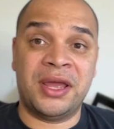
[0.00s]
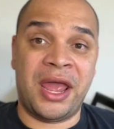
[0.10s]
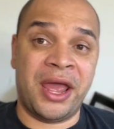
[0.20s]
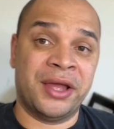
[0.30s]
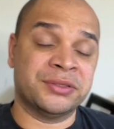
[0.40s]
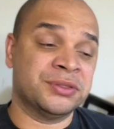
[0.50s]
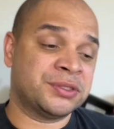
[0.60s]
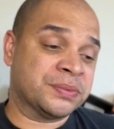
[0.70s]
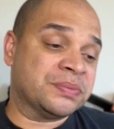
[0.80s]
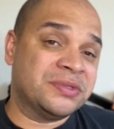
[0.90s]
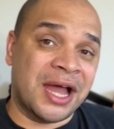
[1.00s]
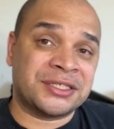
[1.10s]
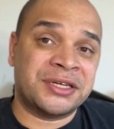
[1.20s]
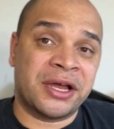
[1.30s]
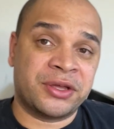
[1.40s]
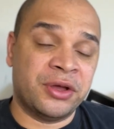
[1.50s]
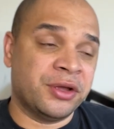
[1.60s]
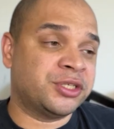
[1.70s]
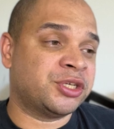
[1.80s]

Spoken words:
And that's not good.